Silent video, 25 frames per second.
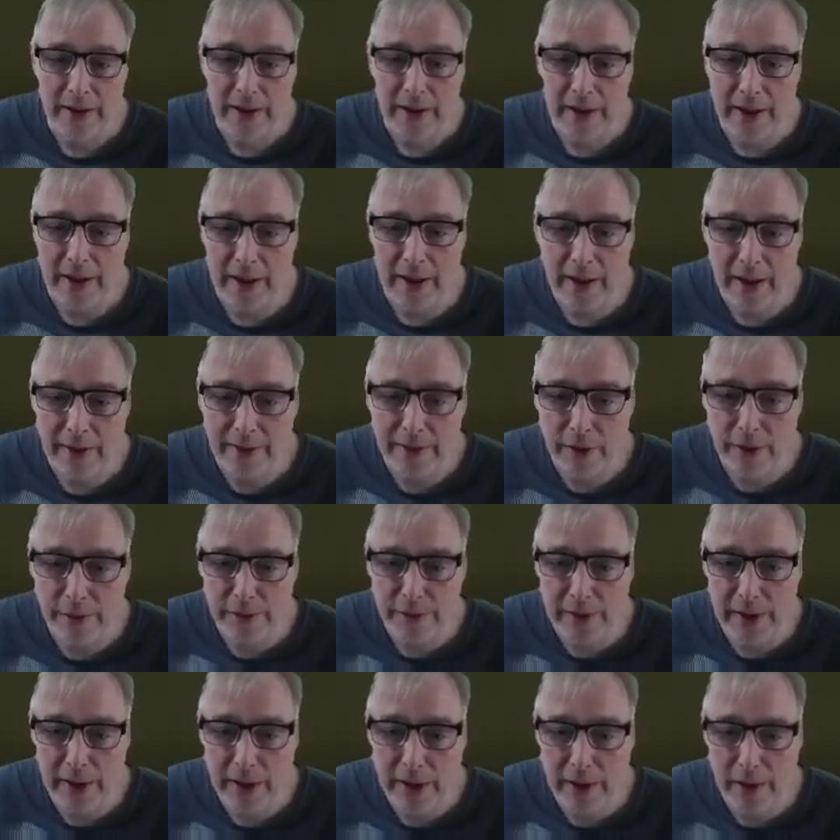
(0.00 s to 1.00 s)
Those
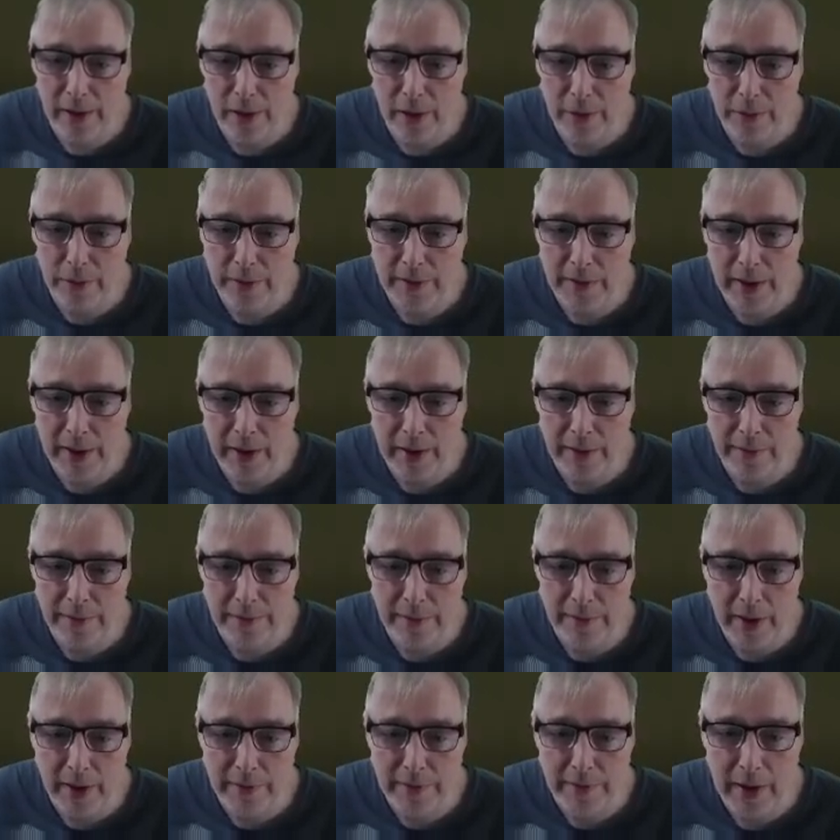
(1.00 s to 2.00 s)
low tier
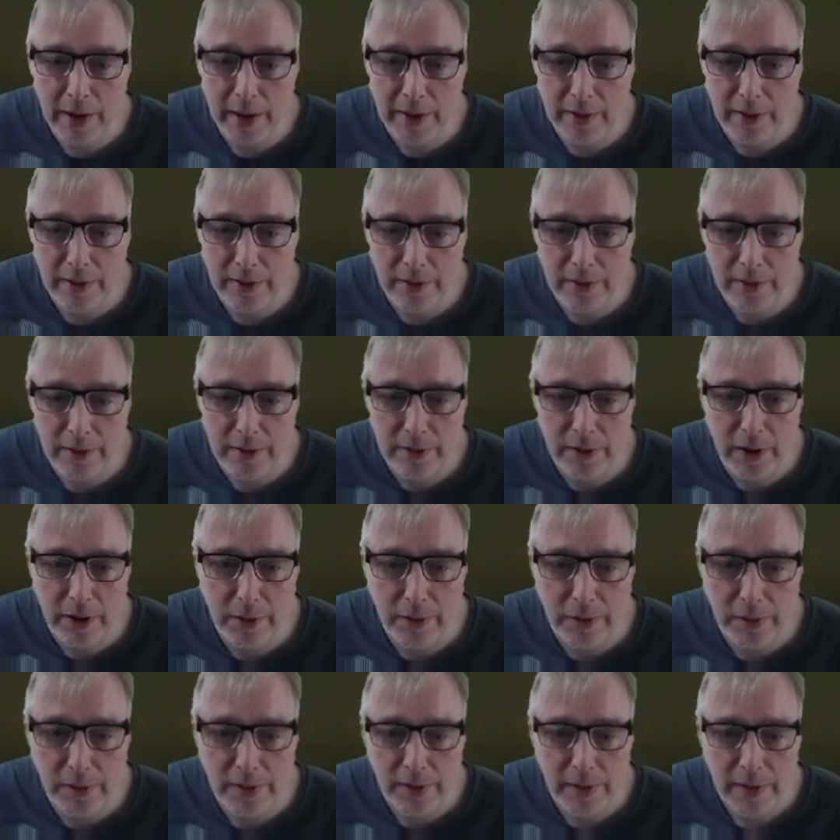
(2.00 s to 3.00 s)
5k
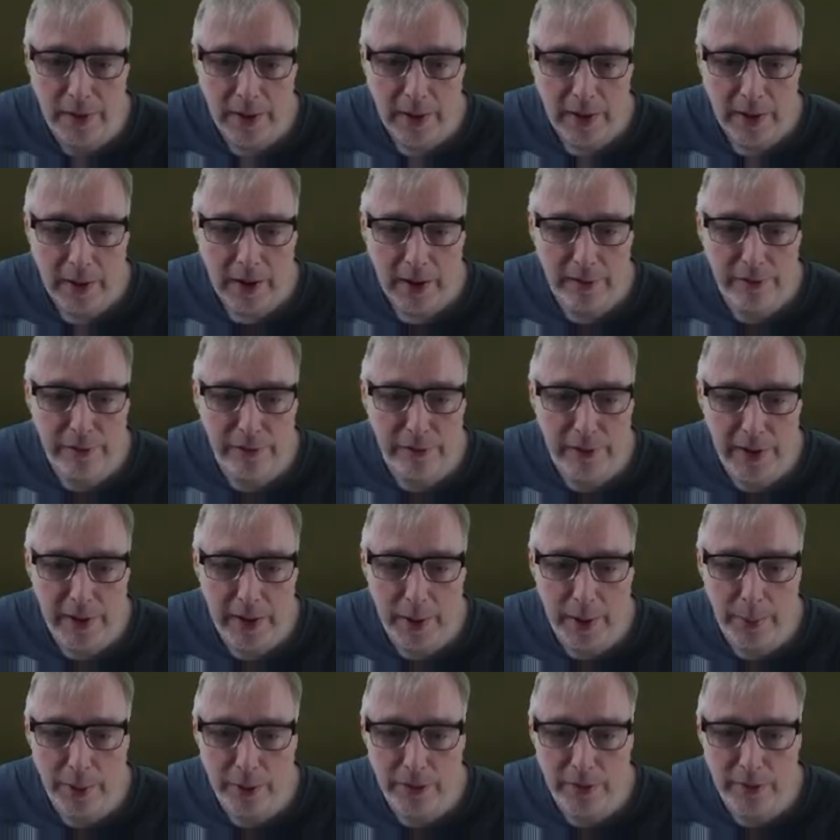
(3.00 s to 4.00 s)
queues have
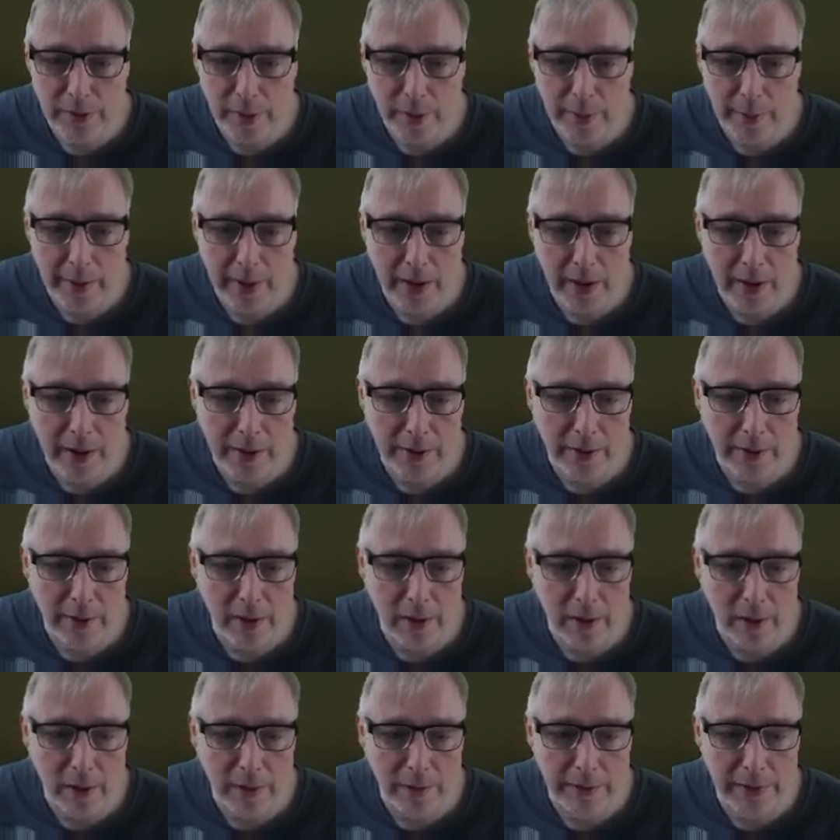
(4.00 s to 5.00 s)
really pushed up the bar on a
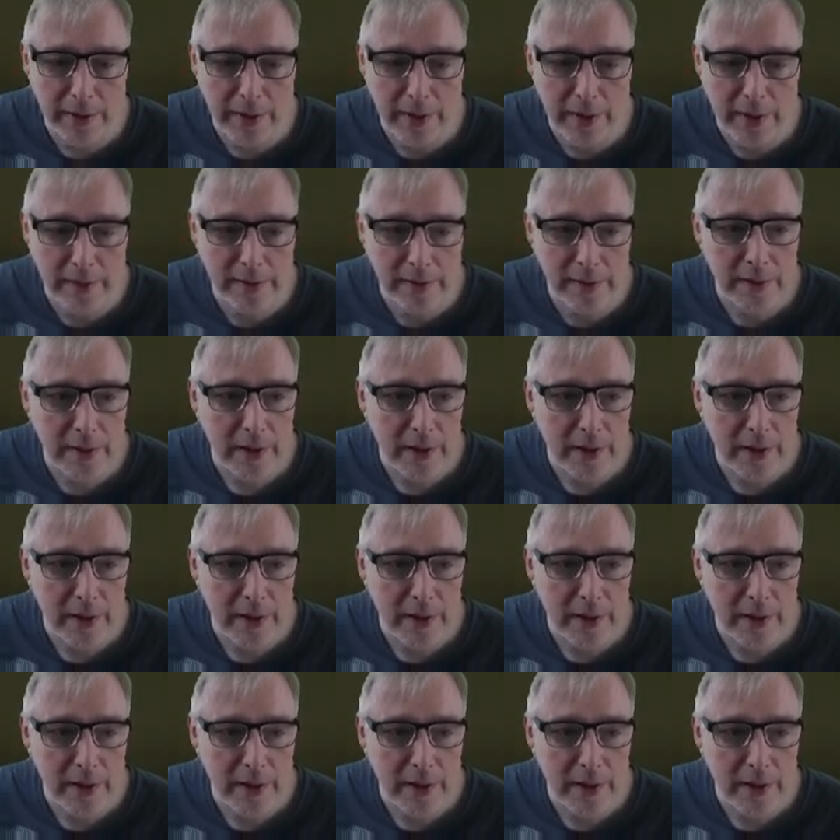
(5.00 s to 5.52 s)
lot of these